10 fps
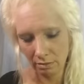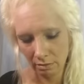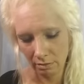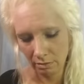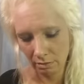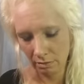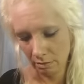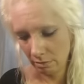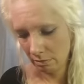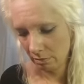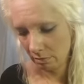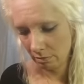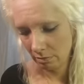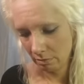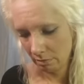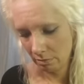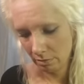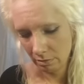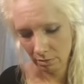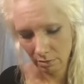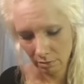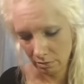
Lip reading: [no speech]